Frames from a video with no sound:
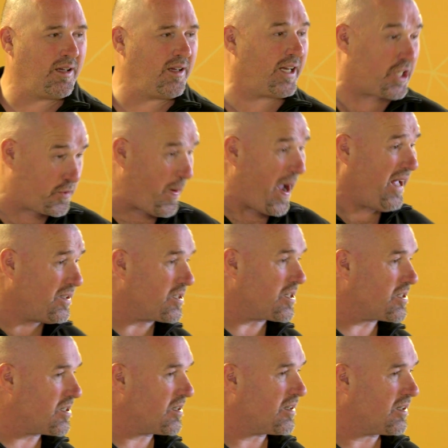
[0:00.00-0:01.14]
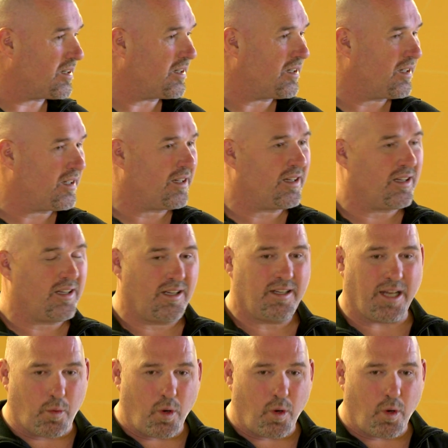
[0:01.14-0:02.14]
It expands. Now,